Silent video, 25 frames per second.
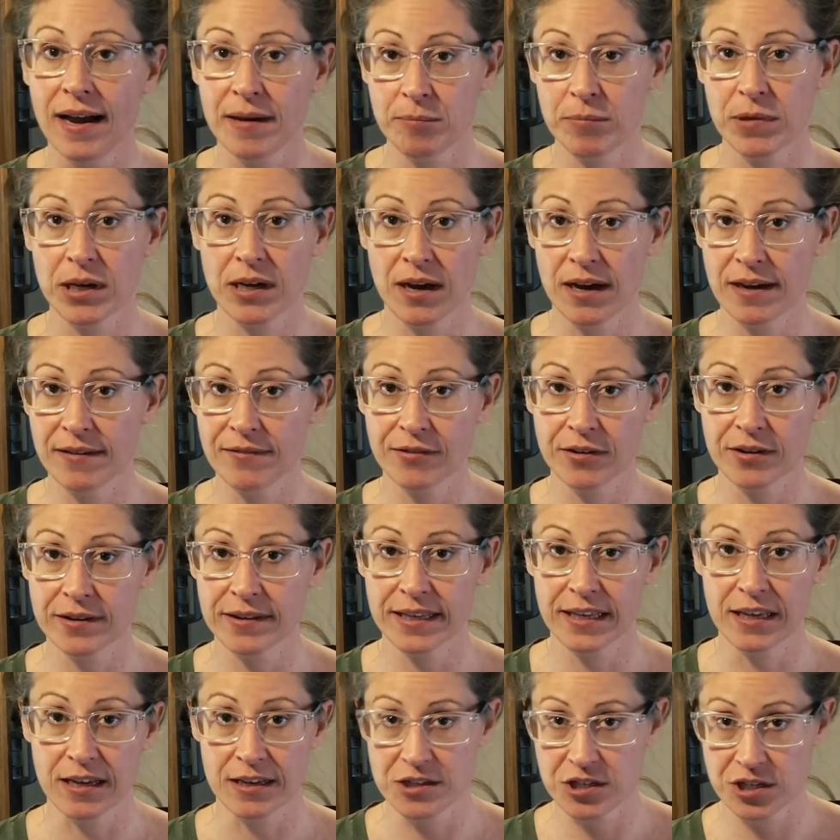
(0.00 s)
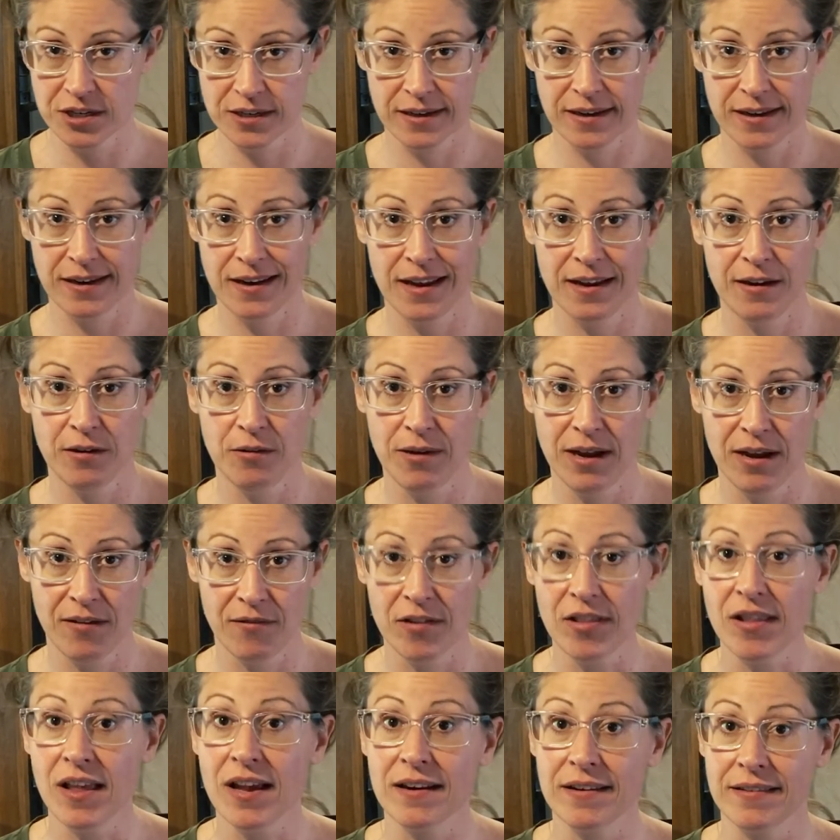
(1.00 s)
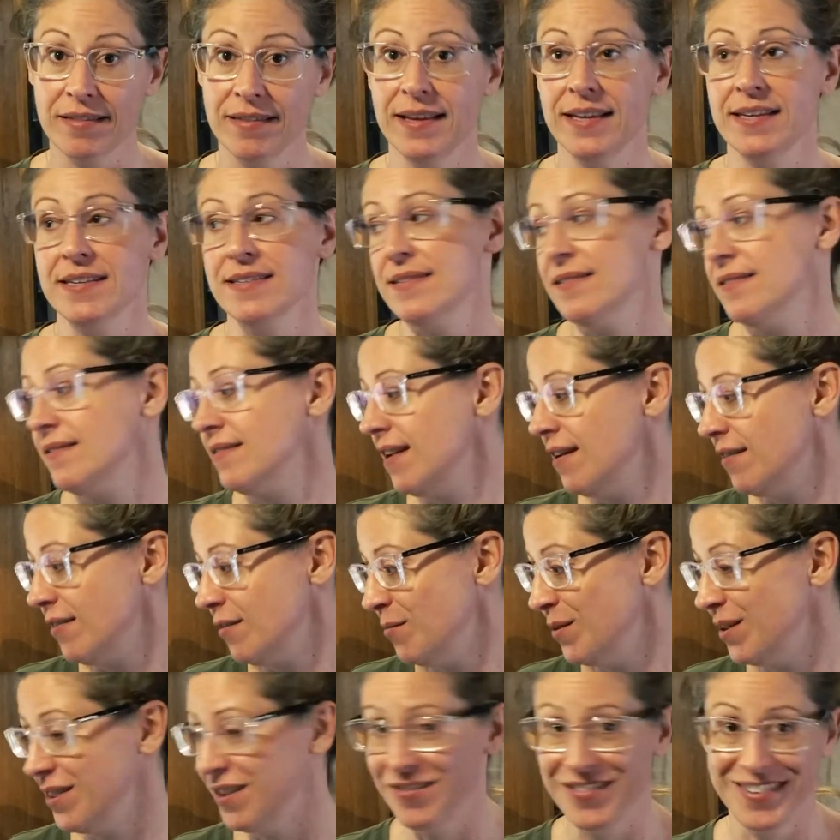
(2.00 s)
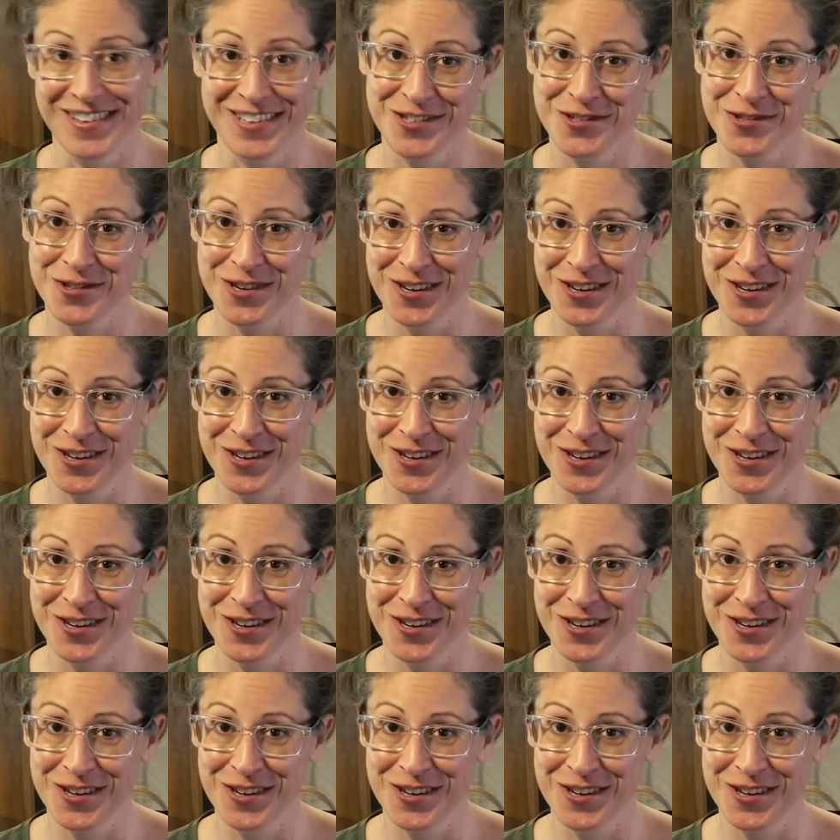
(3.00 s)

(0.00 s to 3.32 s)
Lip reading: I'm MacGyver in the kitchen and I don't have a lot of things now that we live in a